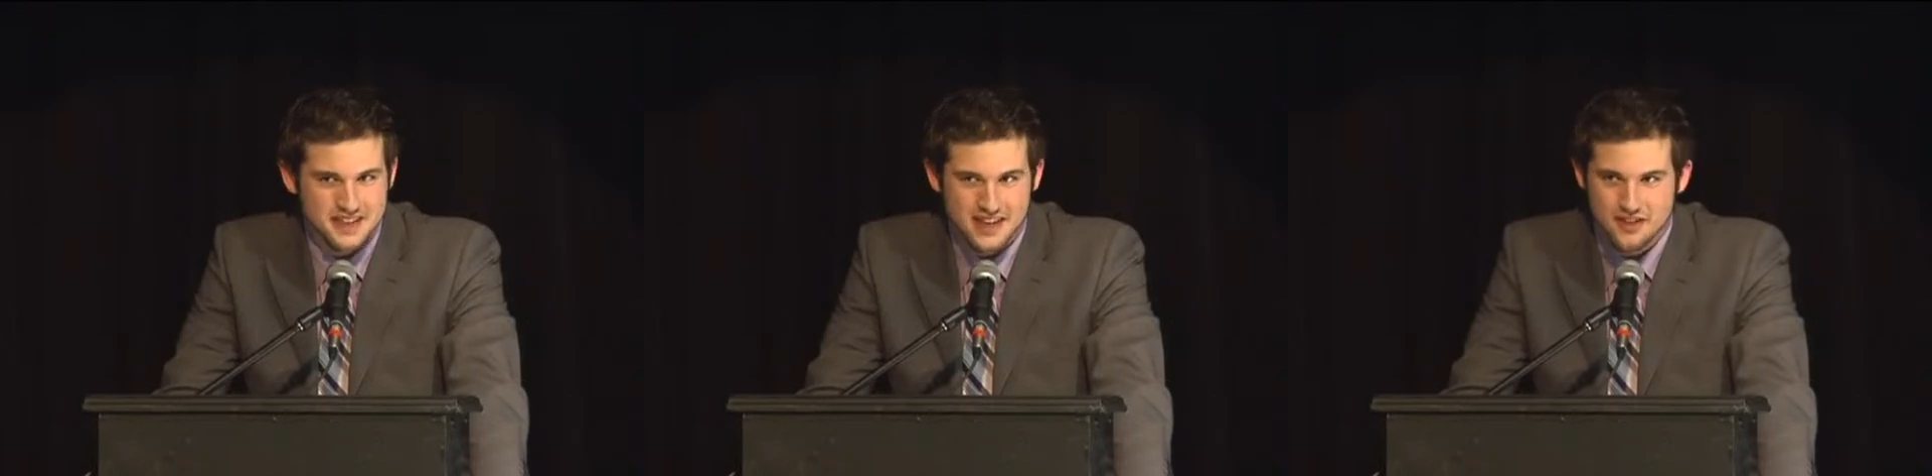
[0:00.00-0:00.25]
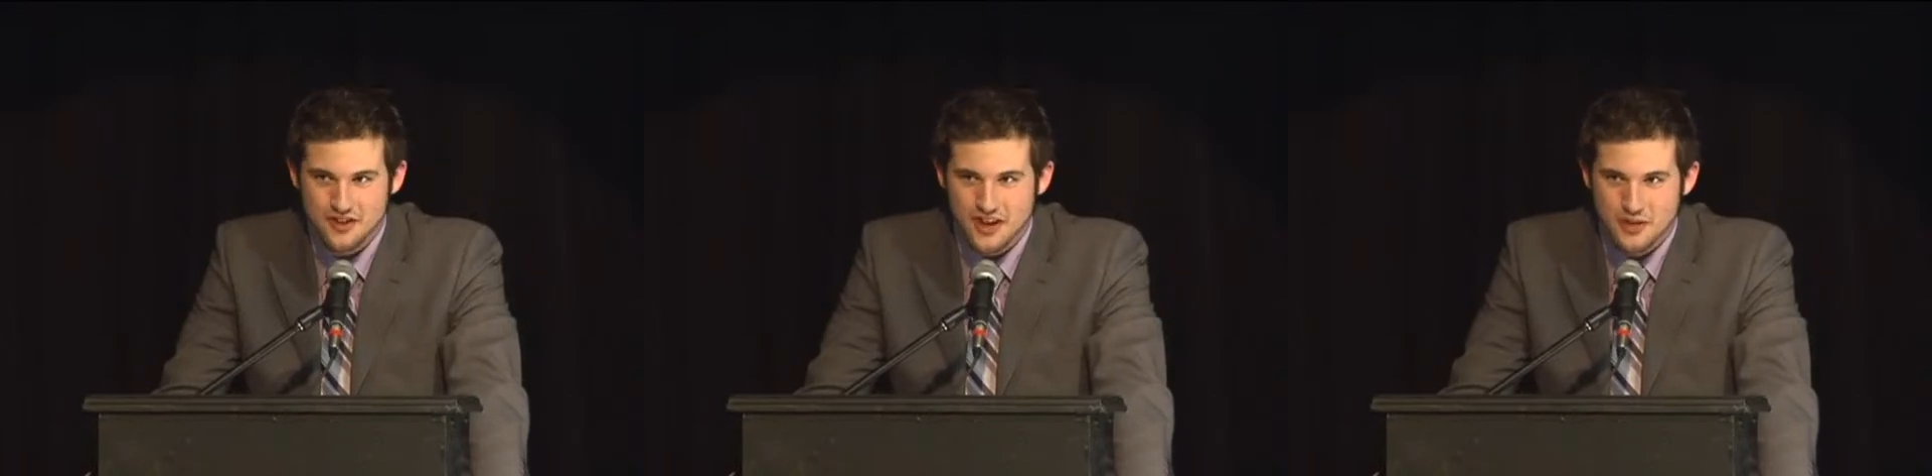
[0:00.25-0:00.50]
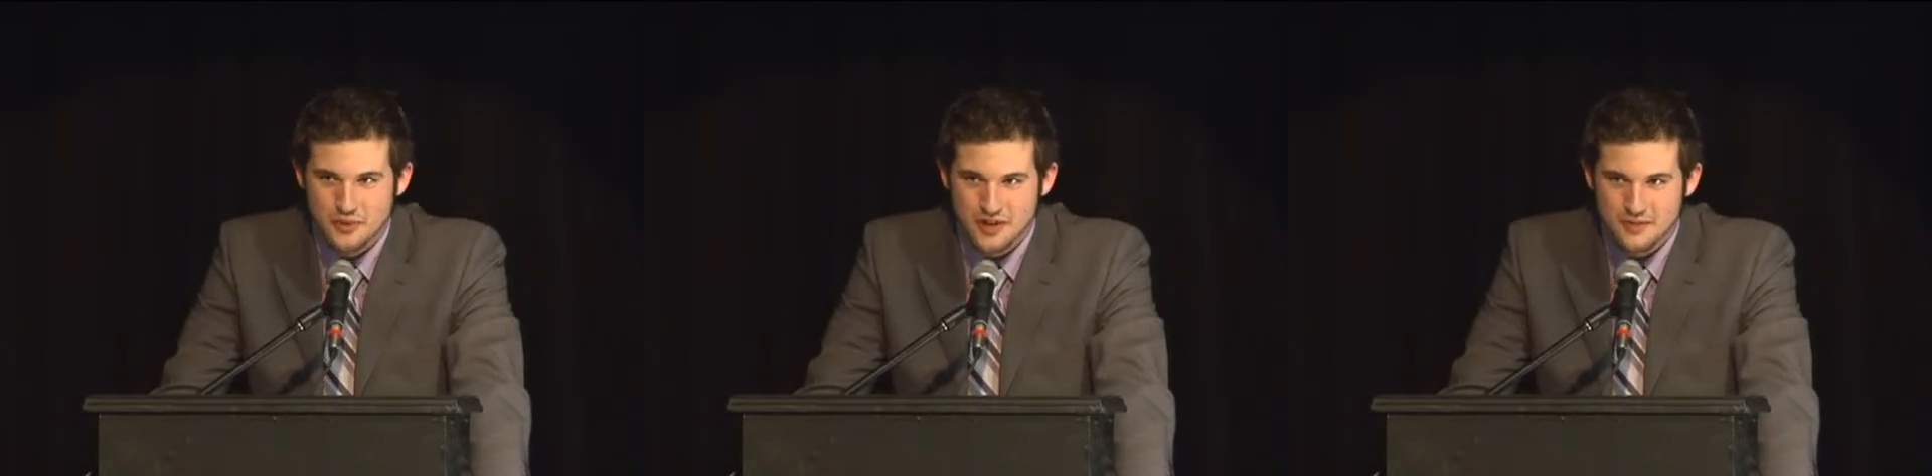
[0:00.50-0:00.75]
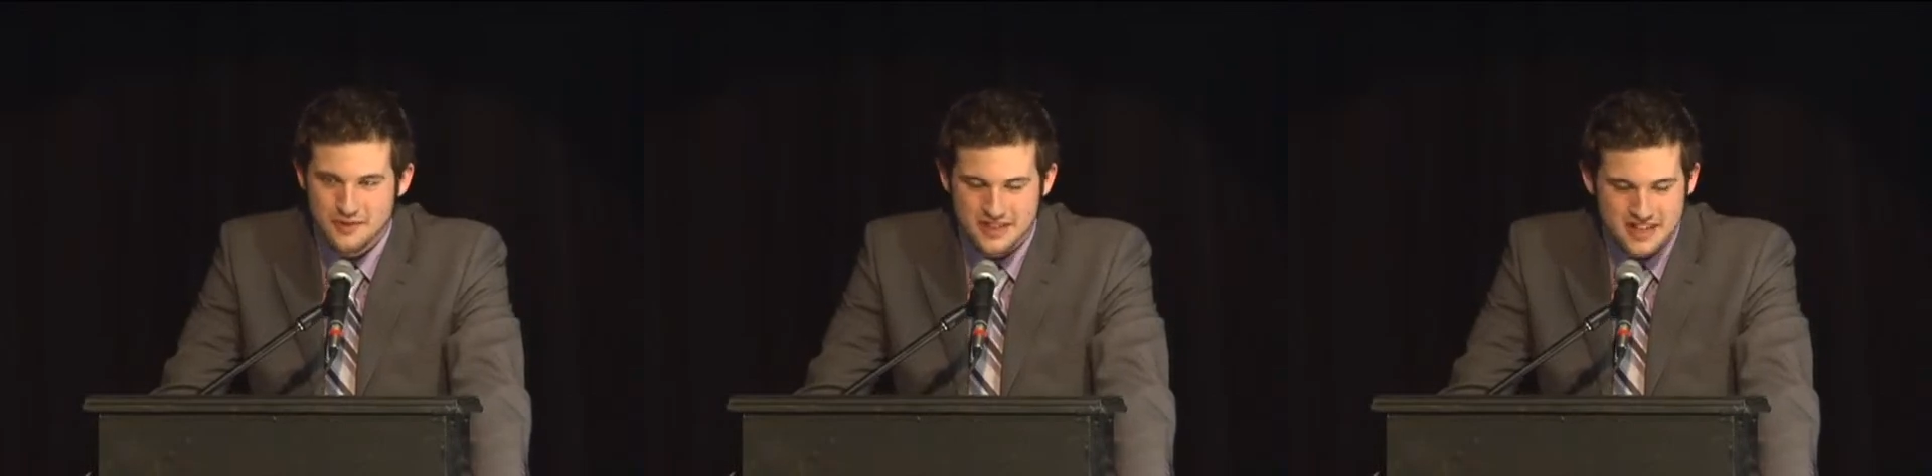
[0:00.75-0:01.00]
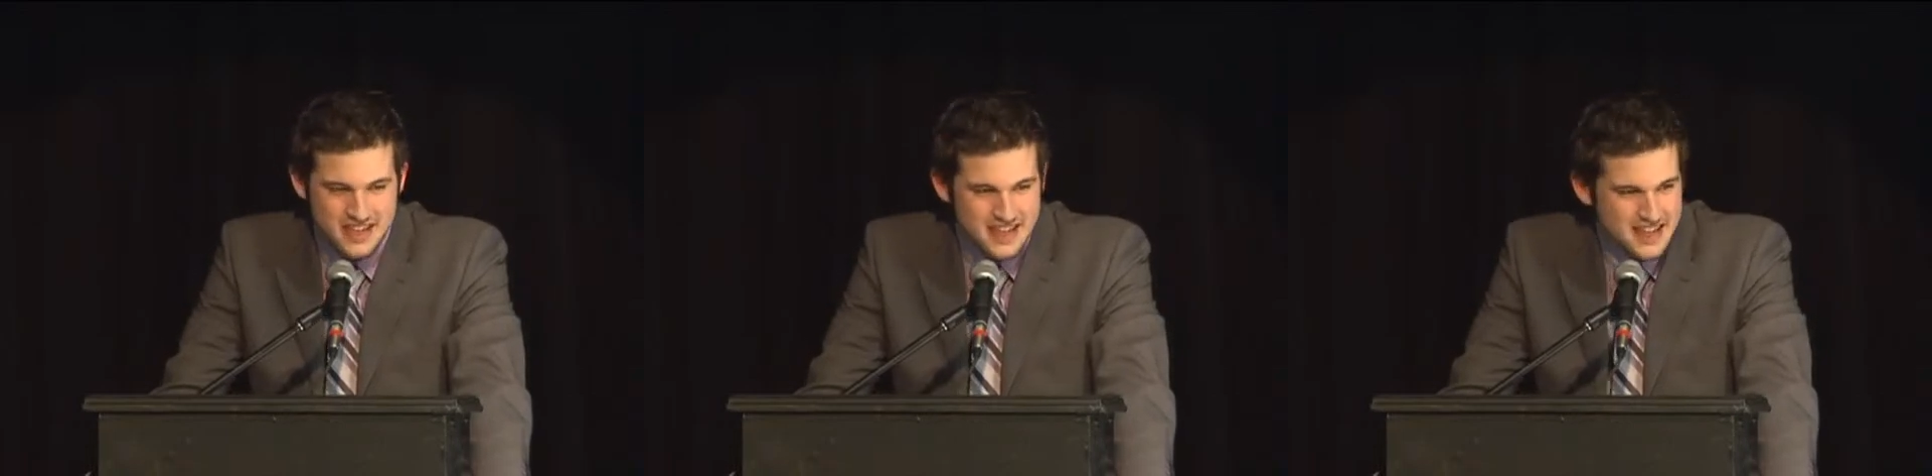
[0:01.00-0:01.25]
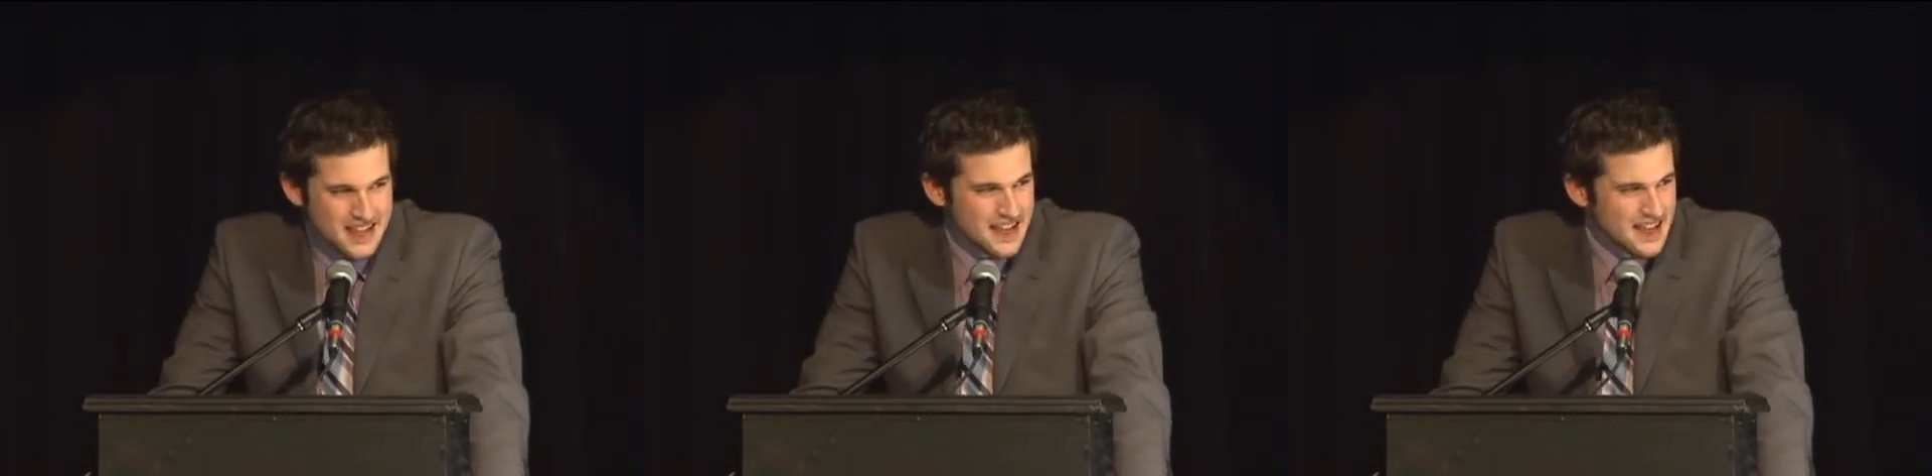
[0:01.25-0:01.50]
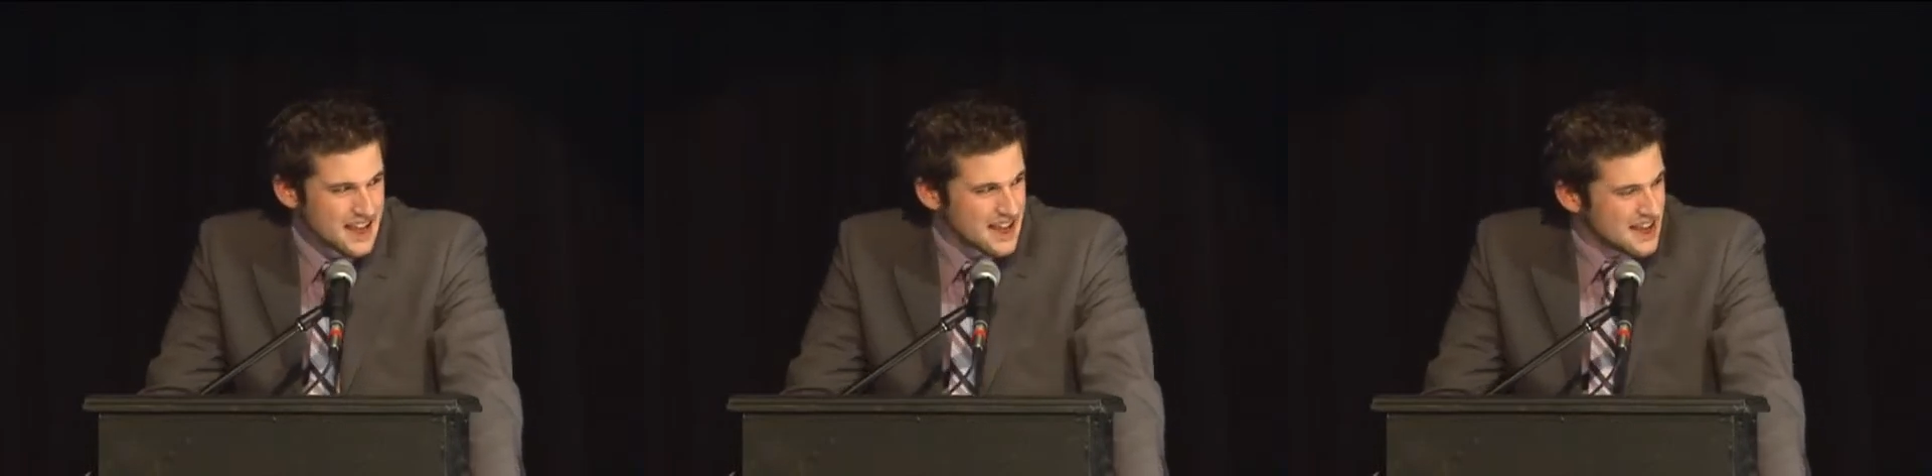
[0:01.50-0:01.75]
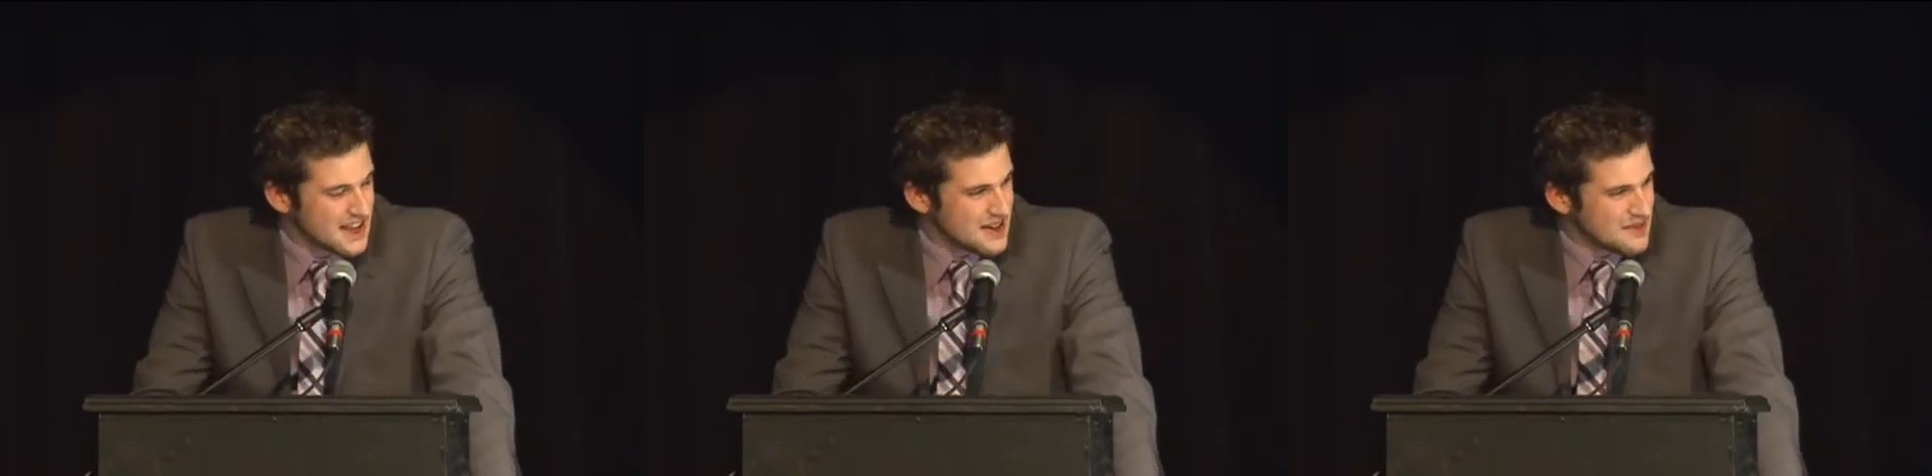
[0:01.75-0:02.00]
I don't know how you put up with
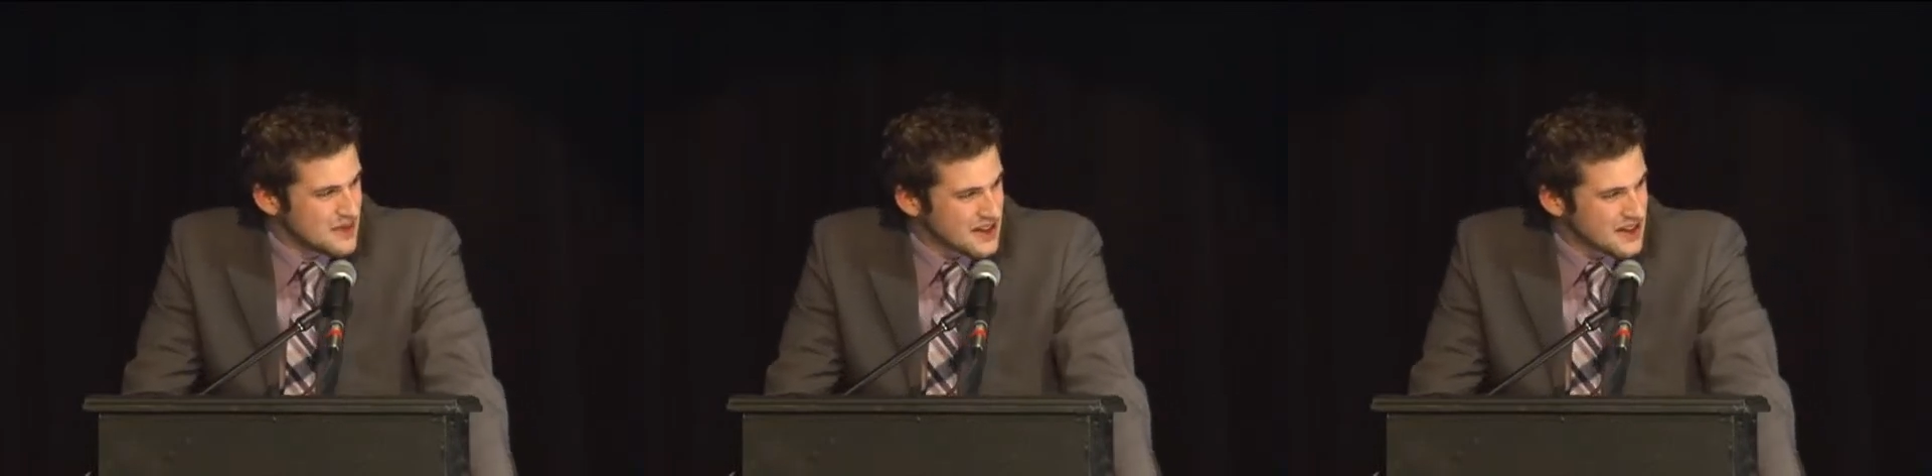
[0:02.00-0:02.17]
it.